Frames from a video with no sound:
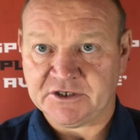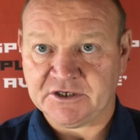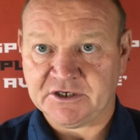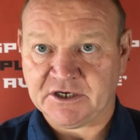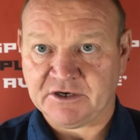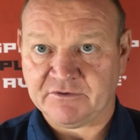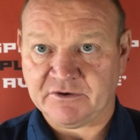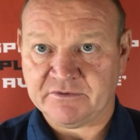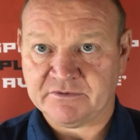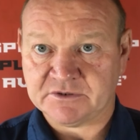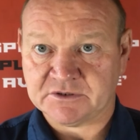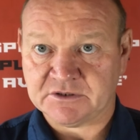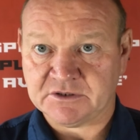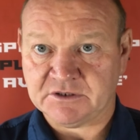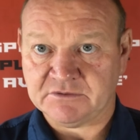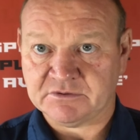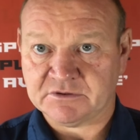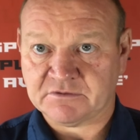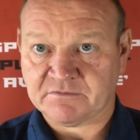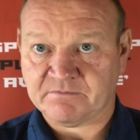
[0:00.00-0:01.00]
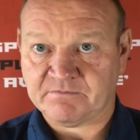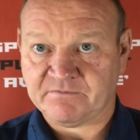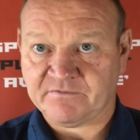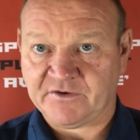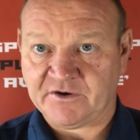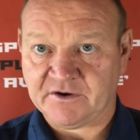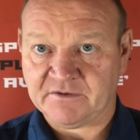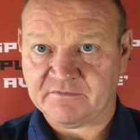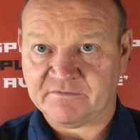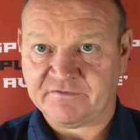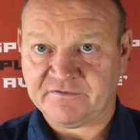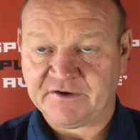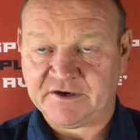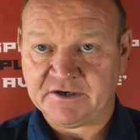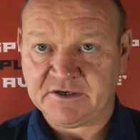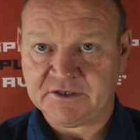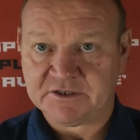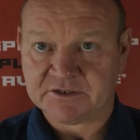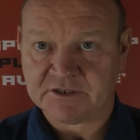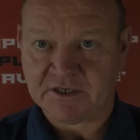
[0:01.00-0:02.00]
You know, he was he was fighting
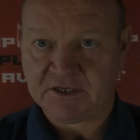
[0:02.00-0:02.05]
fast